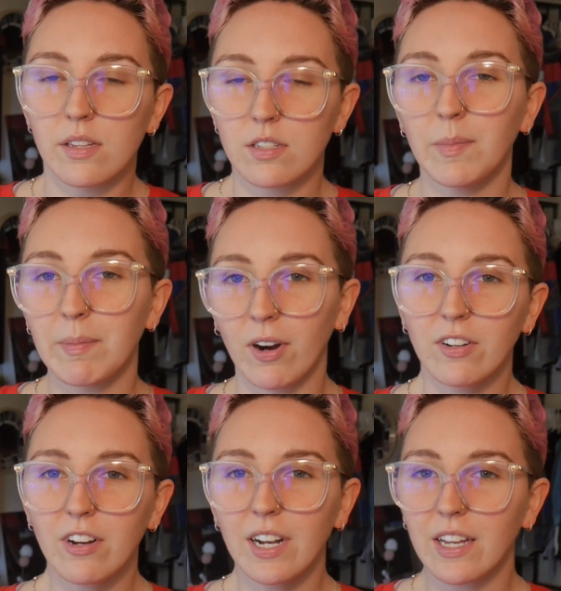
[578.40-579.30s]
So my
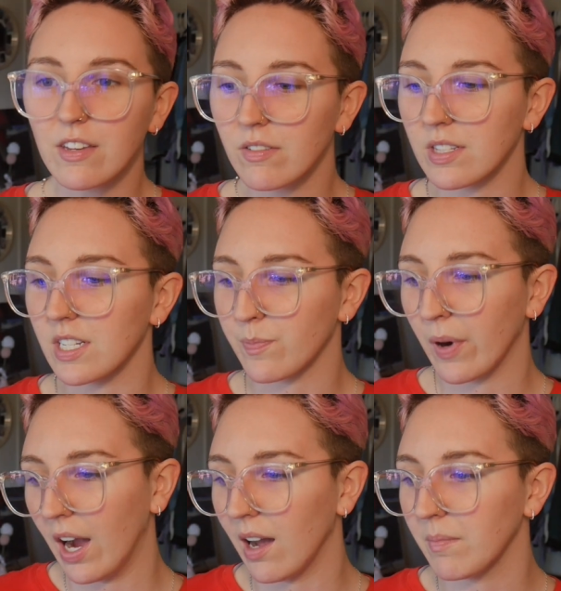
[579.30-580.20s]
partner and I used this
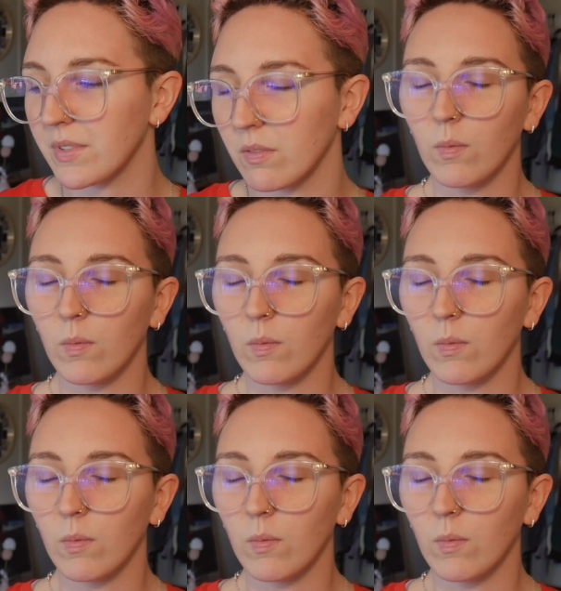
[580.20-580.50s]
prompt